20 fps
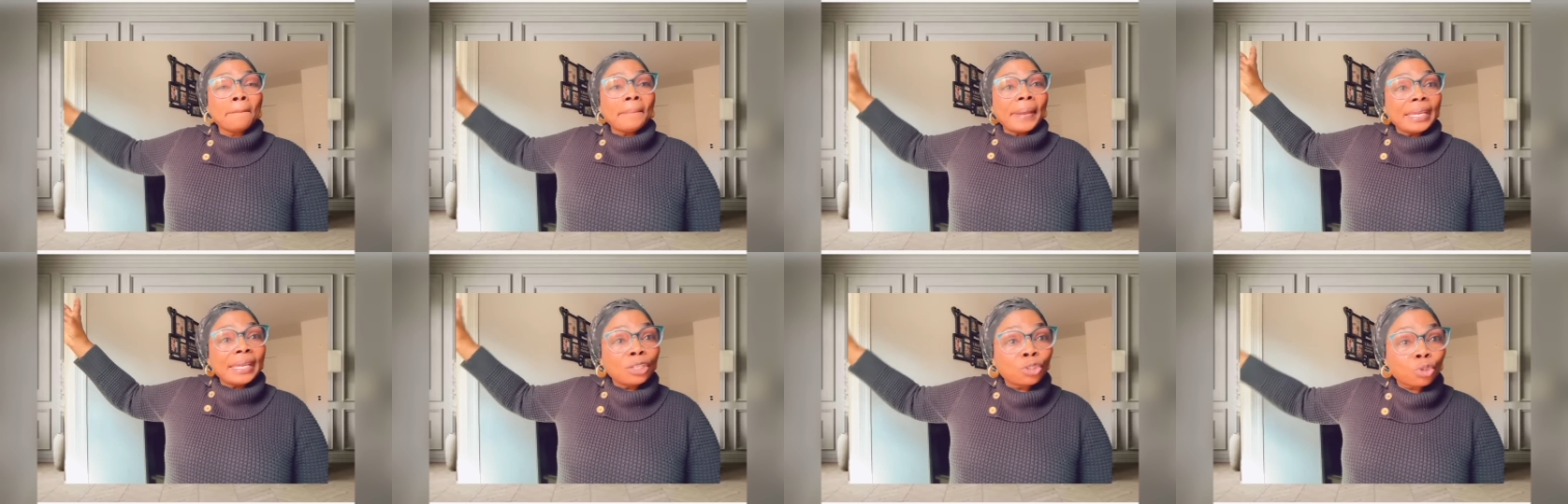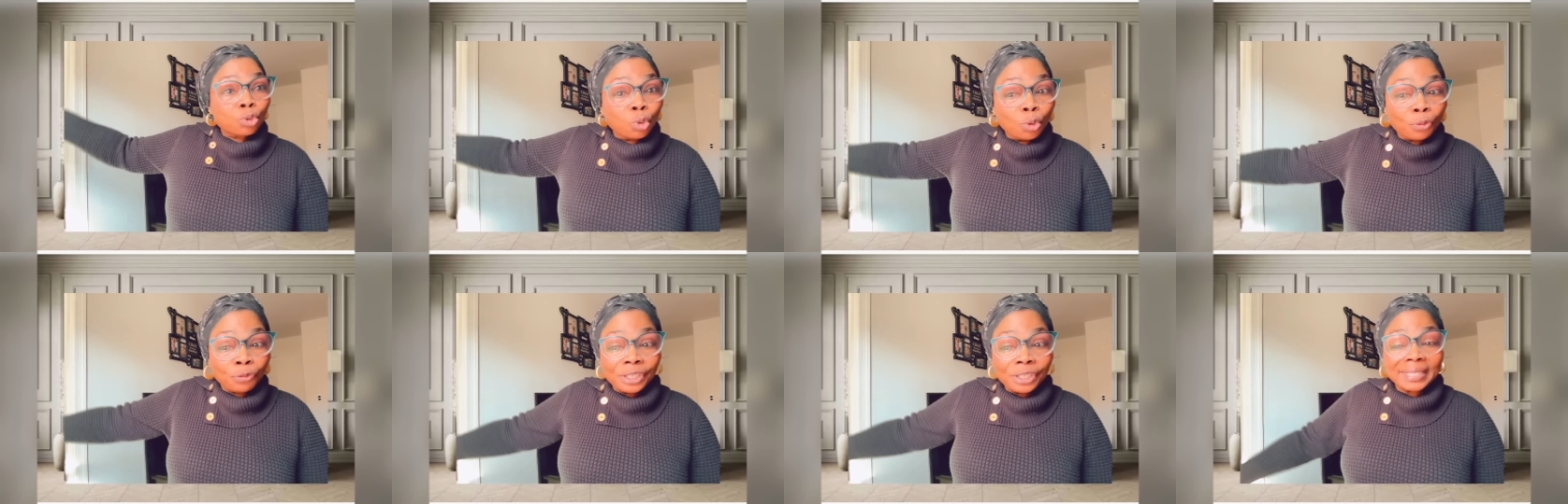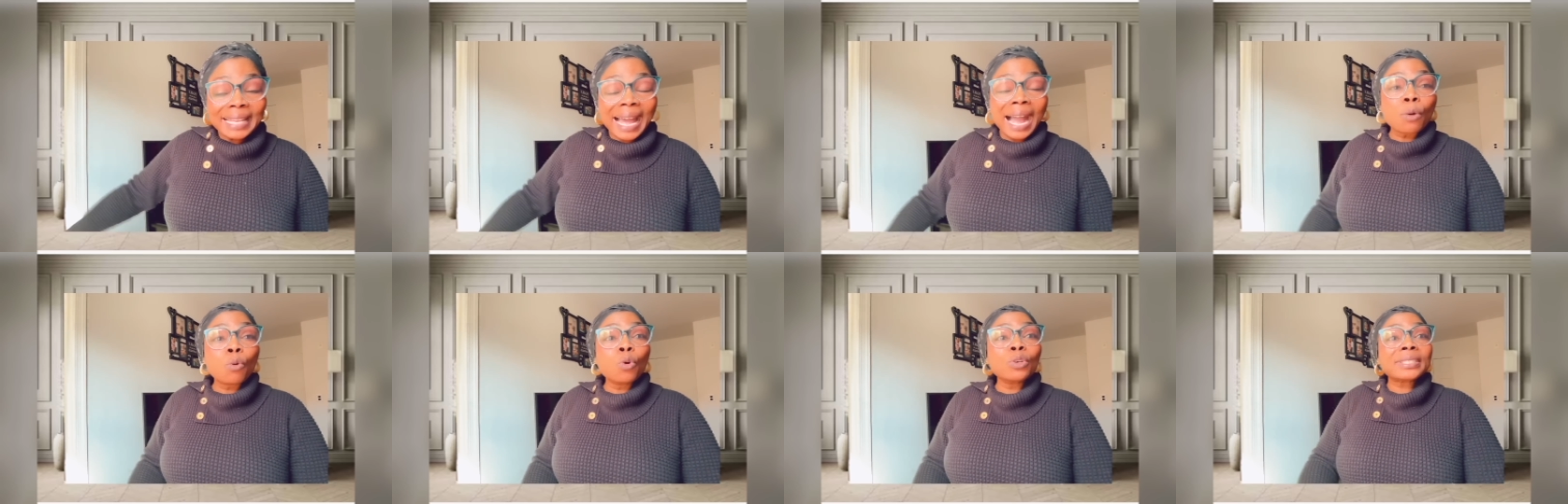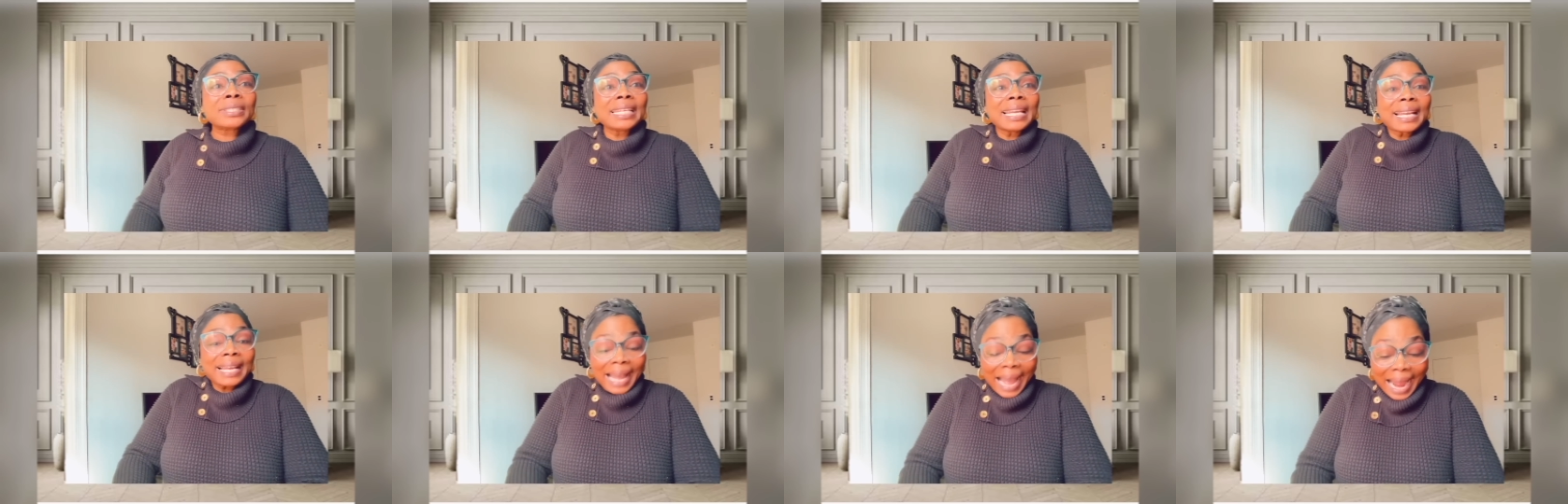paying school fees, I go
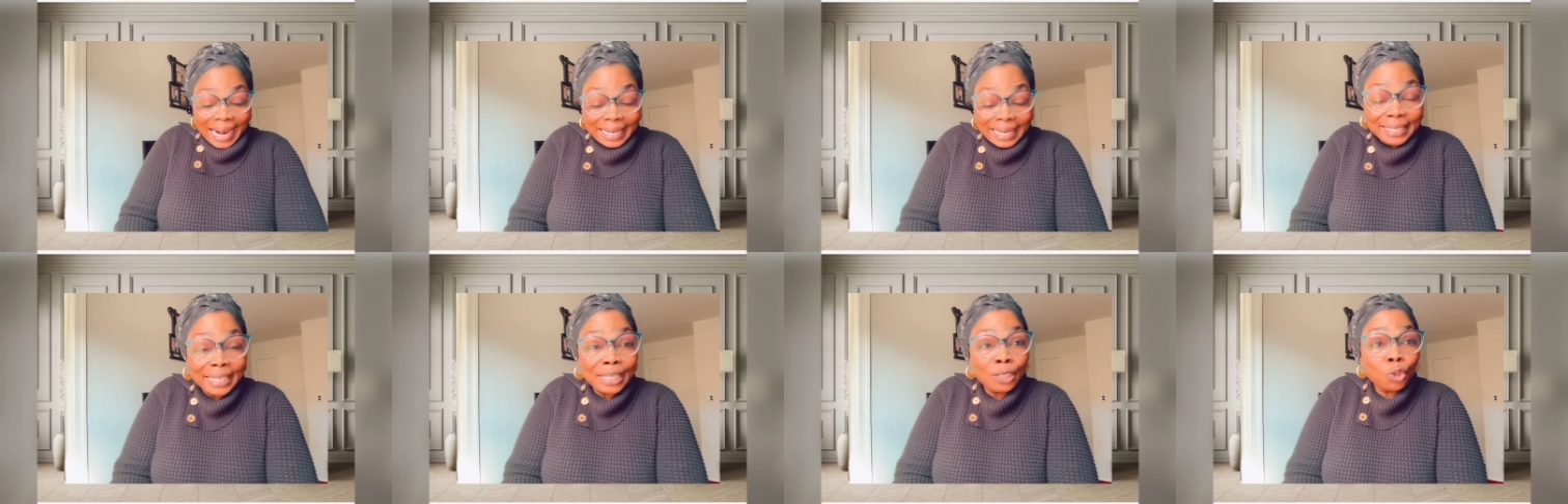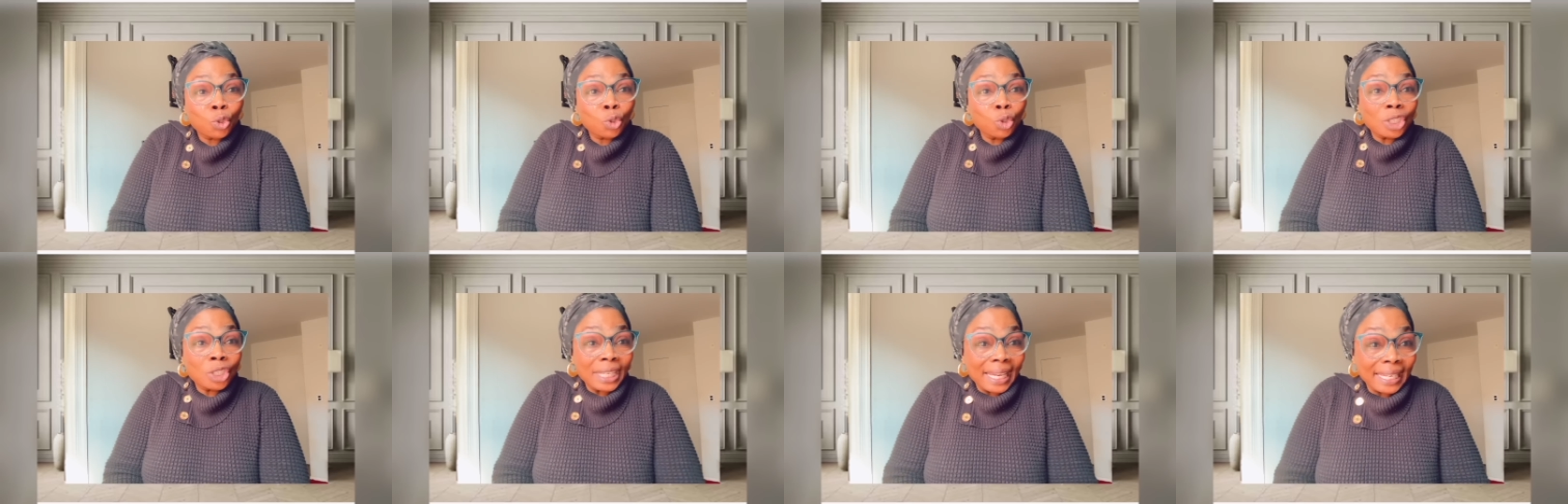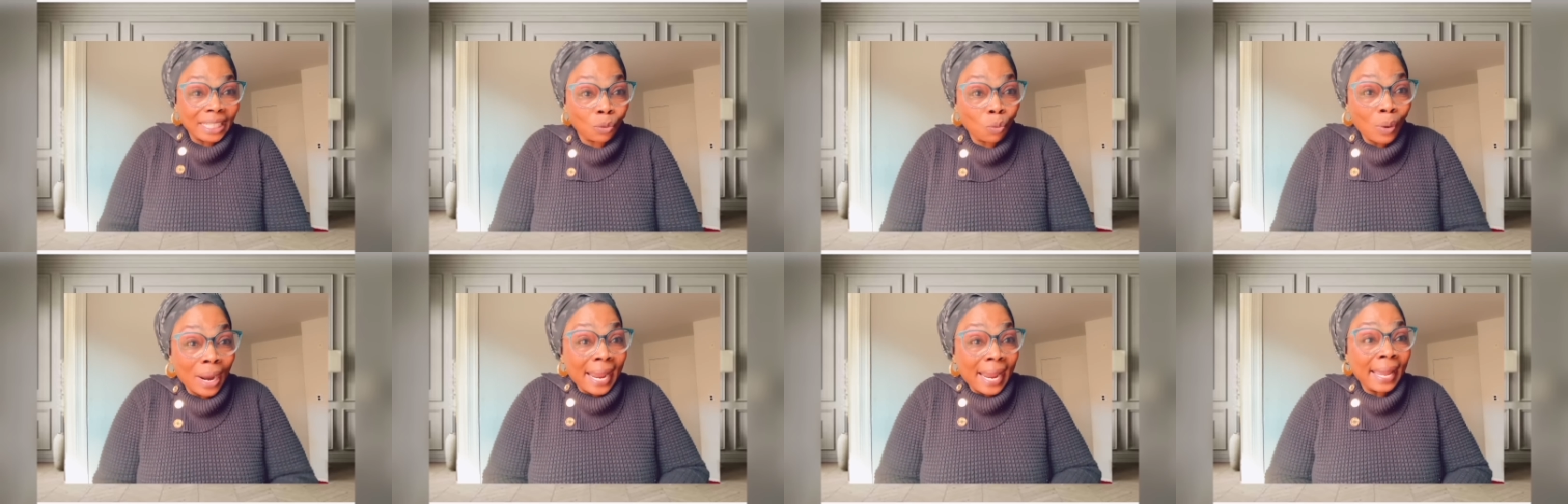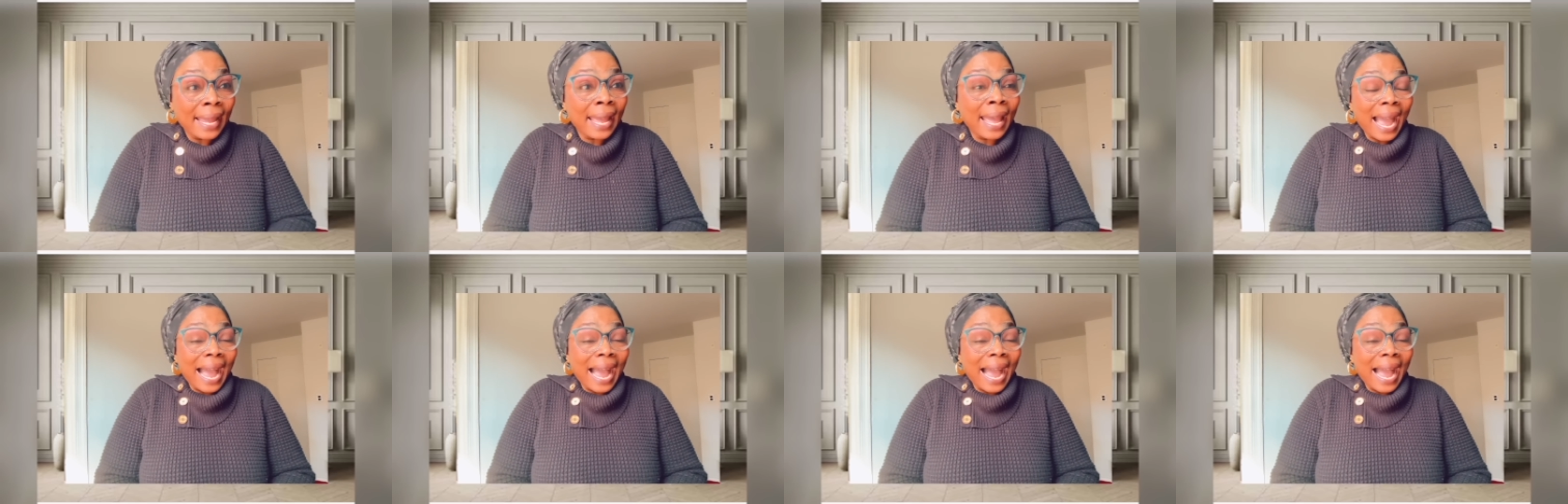still carry the little change wey